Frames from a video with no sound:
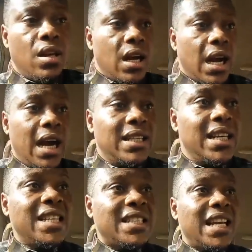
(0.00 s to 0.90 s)
And the
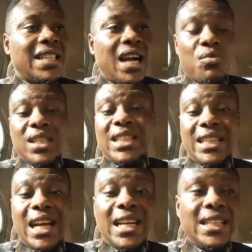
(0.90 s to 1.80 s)
easiest language you are
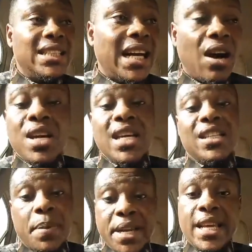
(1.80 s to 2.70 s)
not learning now
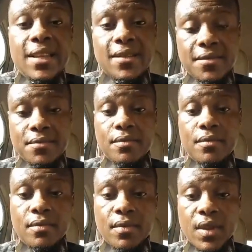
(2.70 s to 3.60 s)
is Benin.
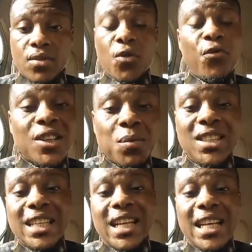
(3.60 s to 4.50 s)
So for as much
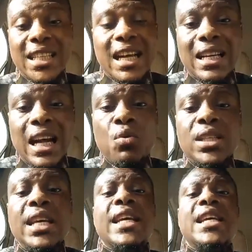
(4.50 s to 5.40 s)
you are not learning a
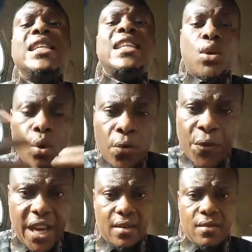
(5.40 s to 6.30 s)
language, is a good
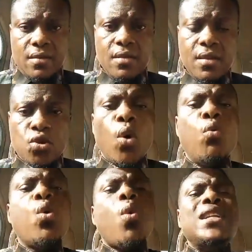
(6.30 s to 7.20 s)
thing. So
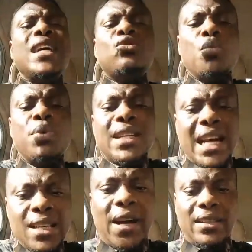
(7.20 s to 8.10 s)
we want them to be
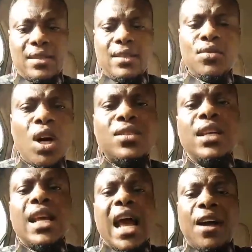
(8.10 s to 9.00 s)
relevant, not
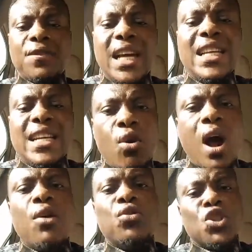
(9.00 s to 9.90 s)
after they know
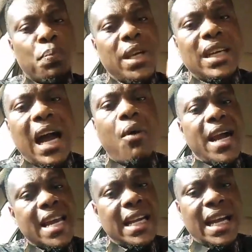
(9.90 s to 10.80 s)
how to speak our
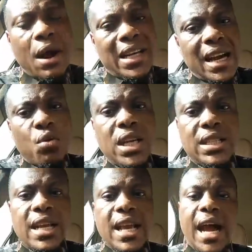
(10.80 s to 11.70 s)
language
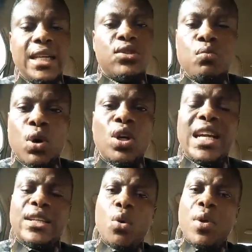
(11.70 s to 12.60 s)
and tomorrow they
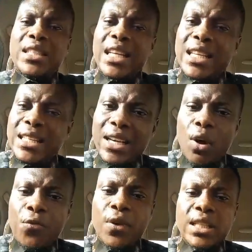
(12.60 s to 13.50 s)
are not well taken care
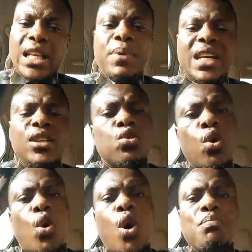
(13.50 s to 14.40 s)
of, they begin
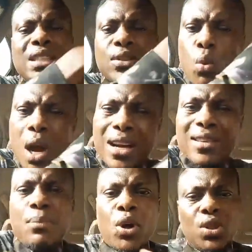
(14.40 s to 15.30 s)
to commit one
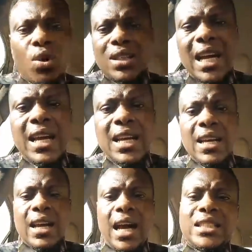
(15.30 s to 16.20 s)
crime or the other
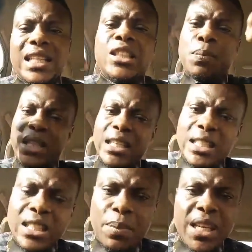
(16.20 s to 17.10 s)
and start speaking
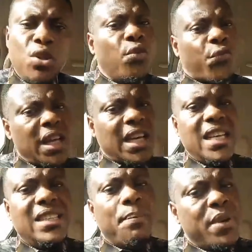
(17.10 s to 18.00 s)
this Benin. You think
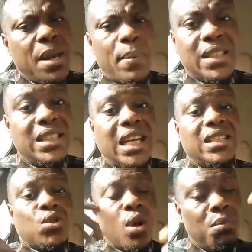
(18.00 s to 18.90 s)
is a Benin person that
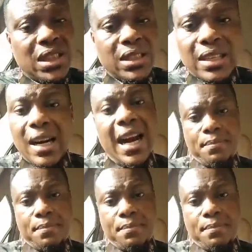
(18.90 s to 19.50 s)
is committing the crime.